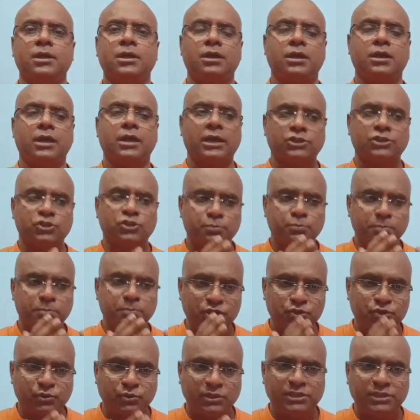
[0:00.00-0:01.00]
And
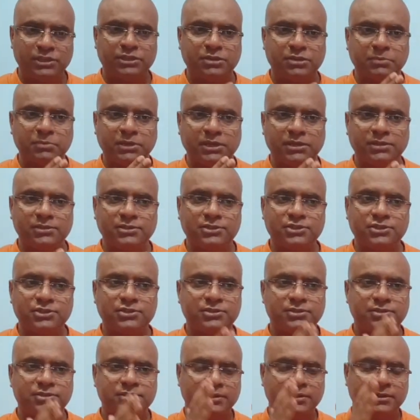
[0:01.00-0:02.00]
spirituality
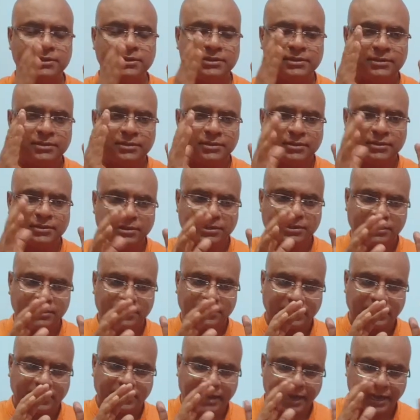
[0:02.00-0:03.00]
means
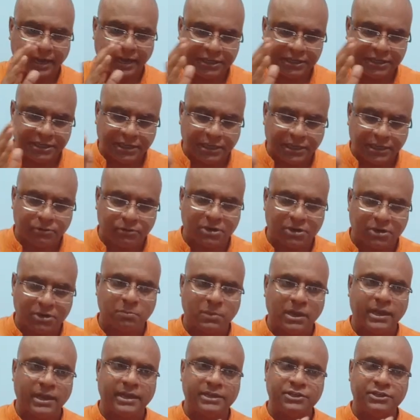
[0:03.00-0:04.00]
guiding our
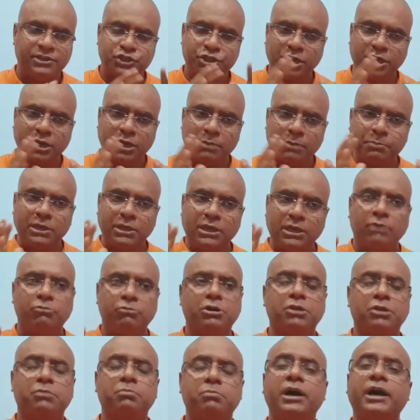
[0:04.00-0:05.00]
mind, shaping
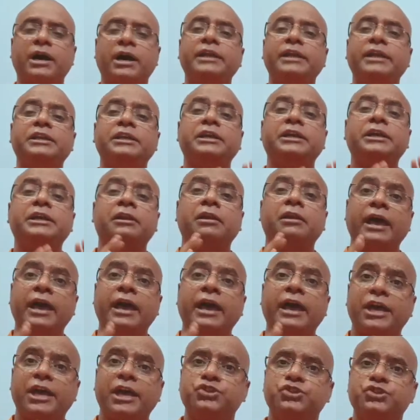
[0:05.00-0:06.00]
our mind,
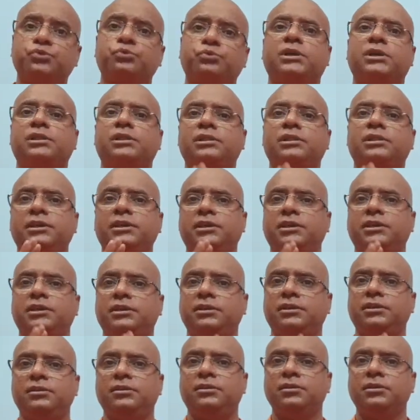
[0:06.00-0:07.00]

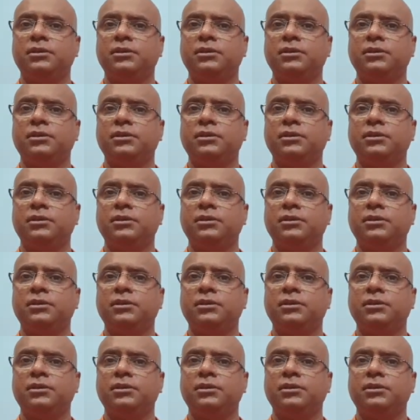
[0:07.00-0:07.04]
gradually